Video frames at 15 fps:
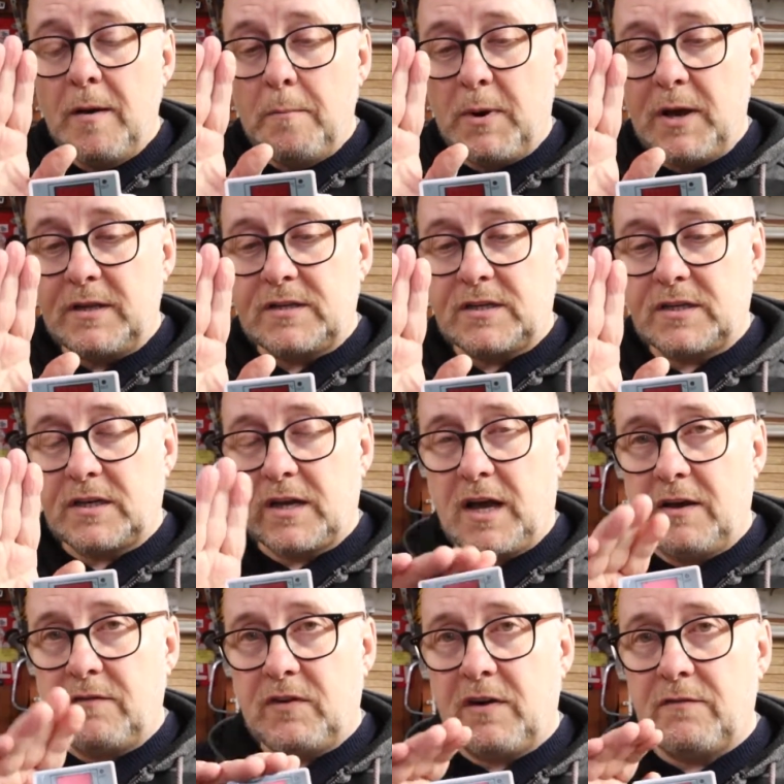But
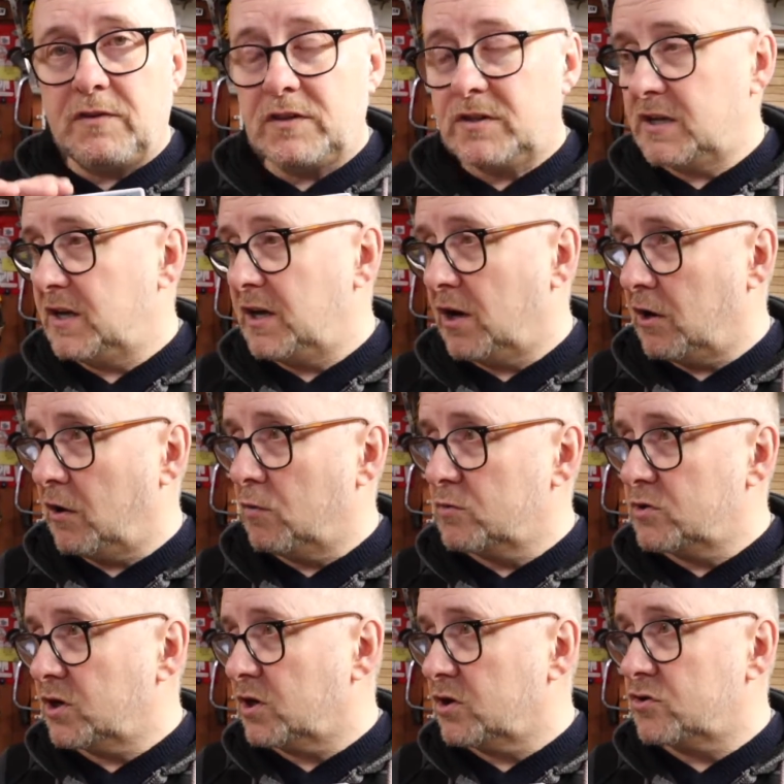I've covered the
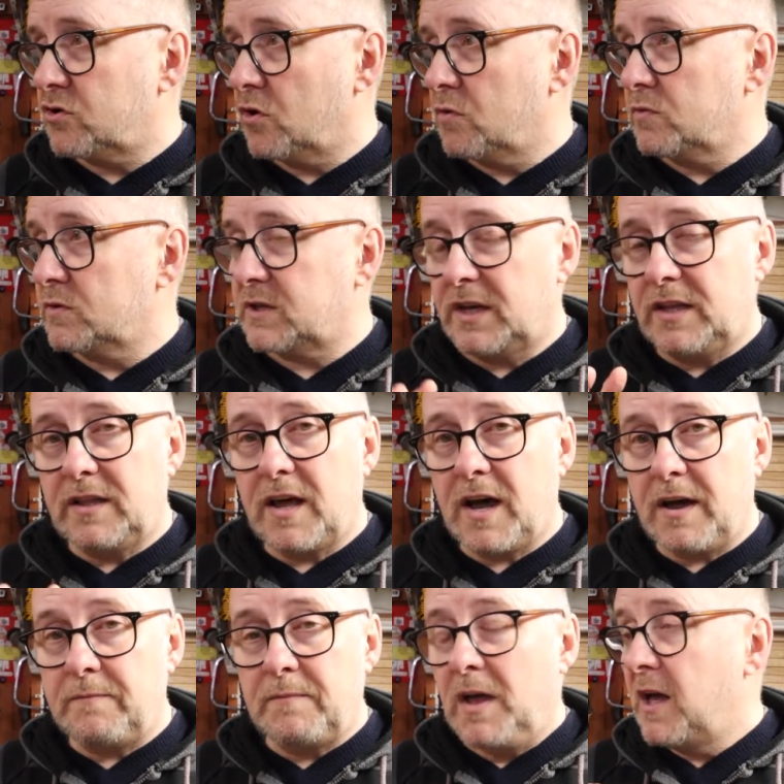enclosure controls in
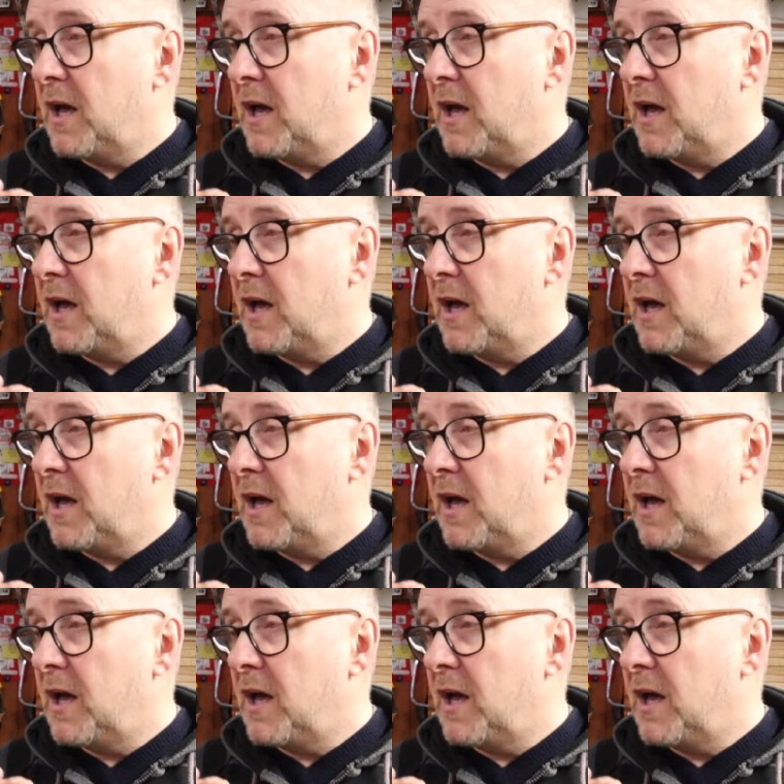that.